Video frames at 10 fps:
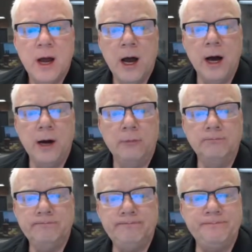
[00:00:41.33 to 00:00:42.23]

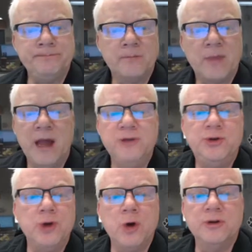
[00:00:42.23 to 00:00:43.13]
As
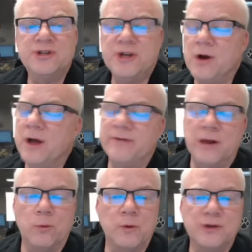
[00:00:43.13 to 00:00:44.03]
you noticed here, I've
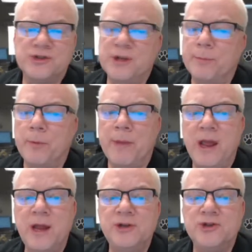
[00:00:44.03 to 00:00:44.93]
got a real simple
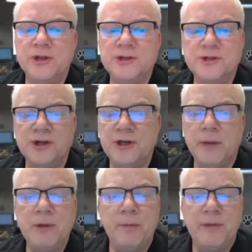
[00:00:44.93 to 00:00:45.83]
page. This is a
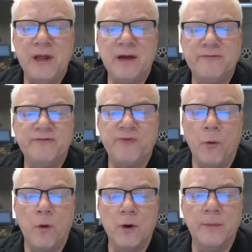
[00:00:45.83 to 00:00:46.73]
WPF
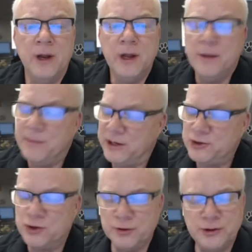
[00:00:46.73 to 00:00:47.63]
form. Make
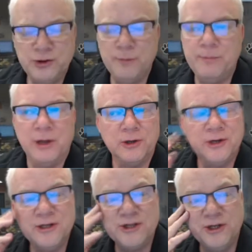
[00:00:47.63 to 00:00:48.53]
sure that you build
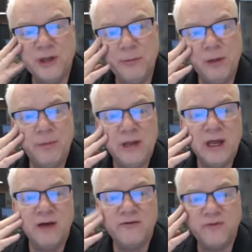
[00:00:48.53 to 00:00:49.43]
it as a
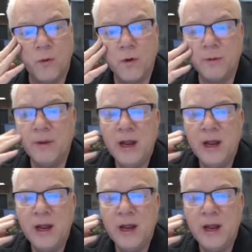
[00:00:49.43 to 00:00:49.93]
WPF form.